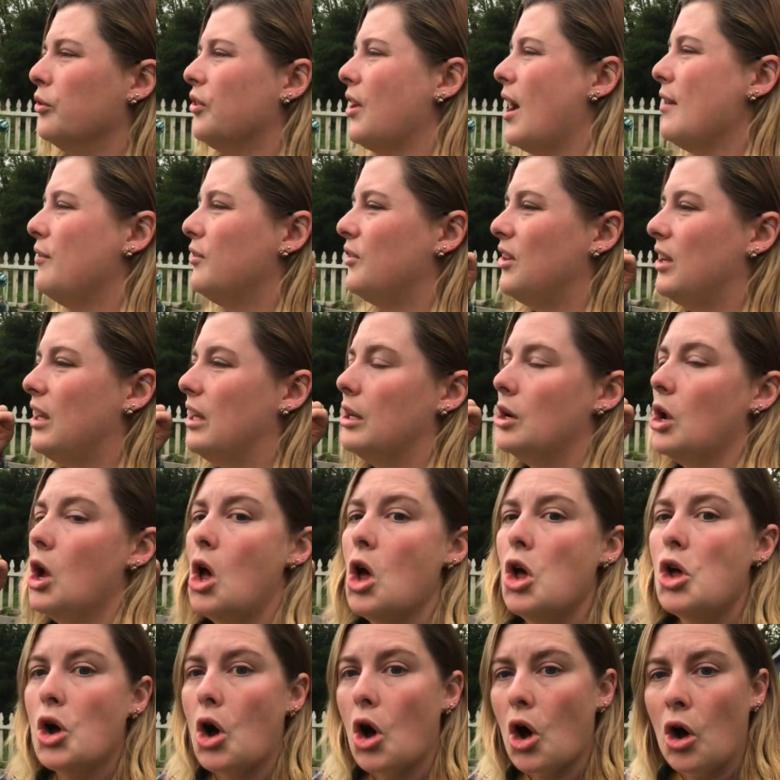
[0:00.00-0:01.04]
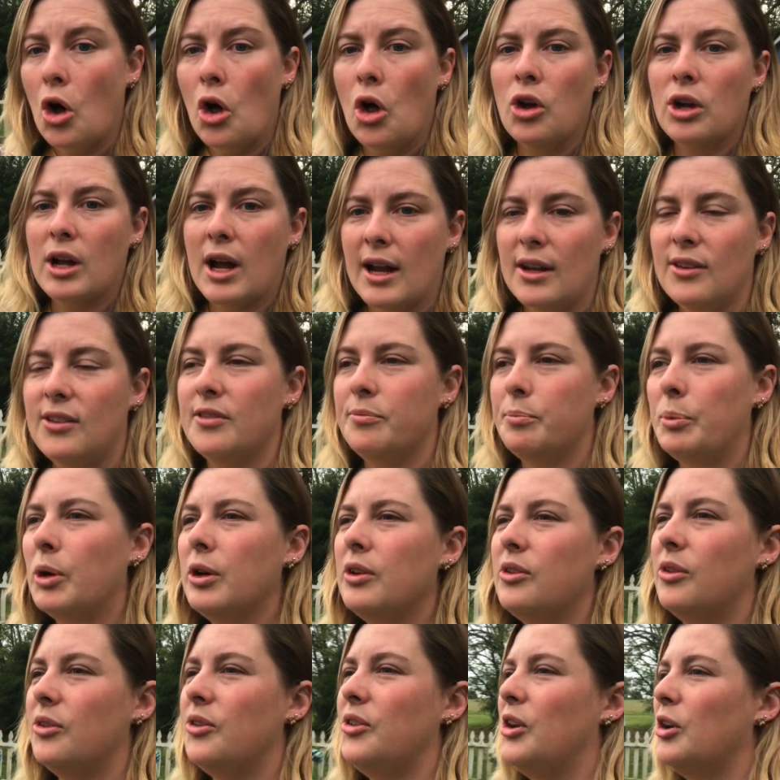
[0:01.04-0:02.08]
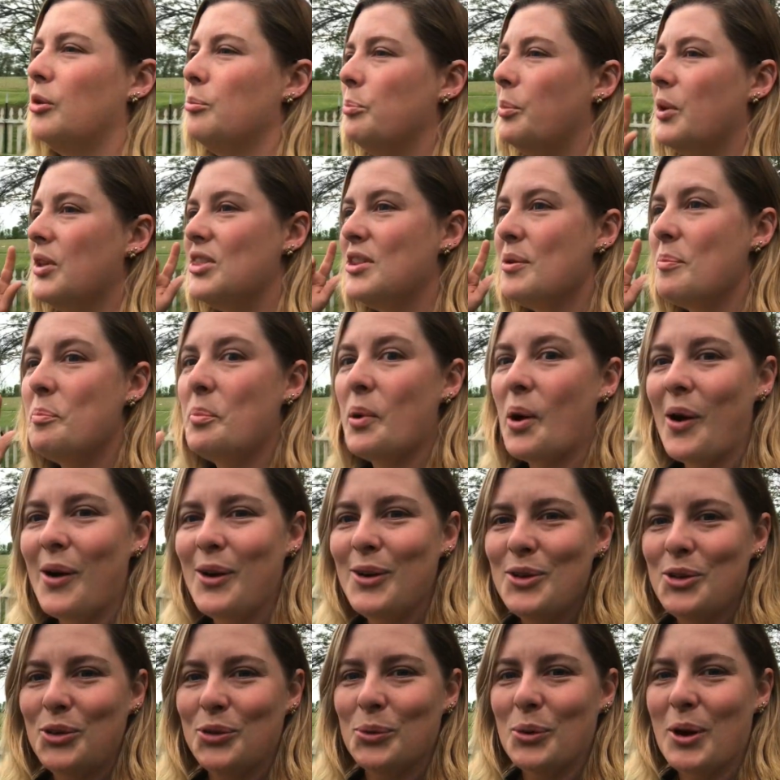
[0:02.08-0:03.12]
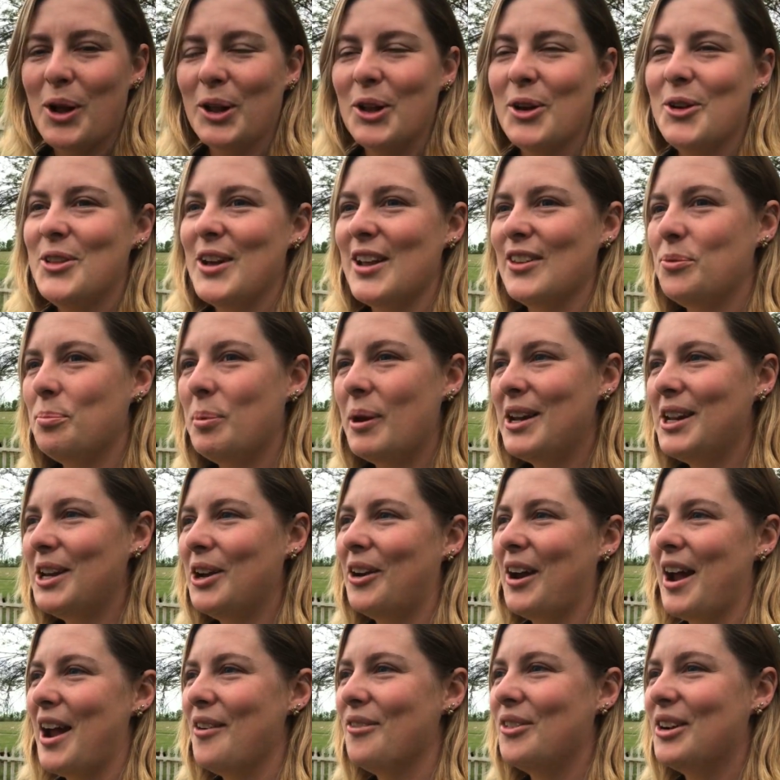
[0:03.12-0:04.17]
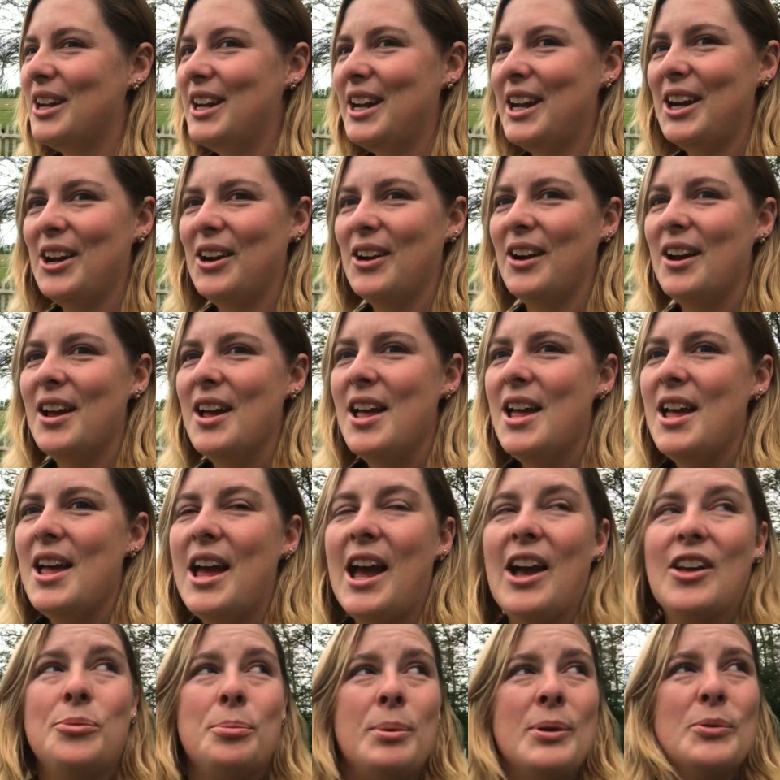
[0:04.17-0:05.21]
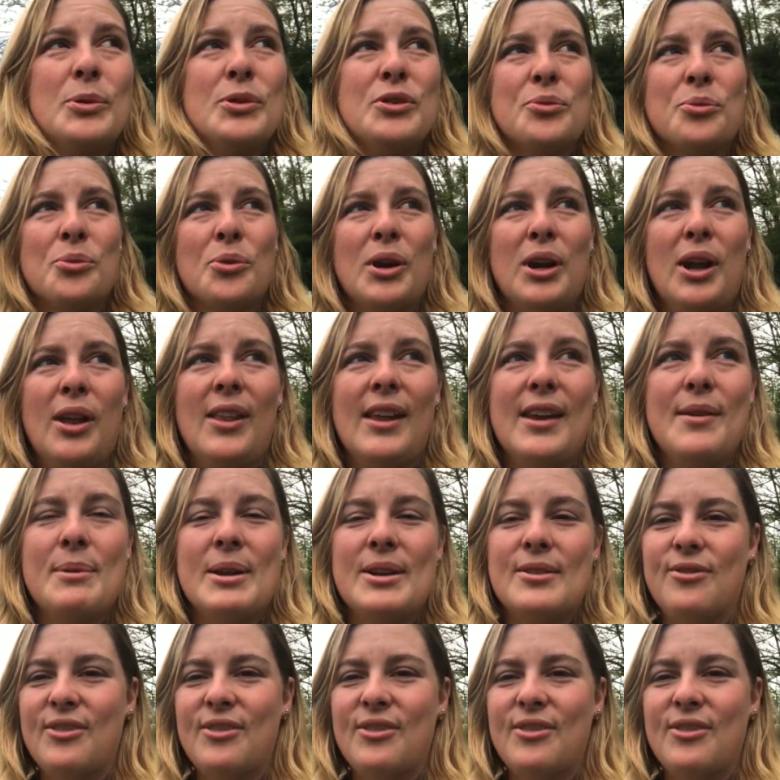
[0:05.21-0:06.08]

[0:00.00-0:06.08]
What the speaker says: I've seen all kinds of birds this year, but the barn swallow that's been here every year has been what's really been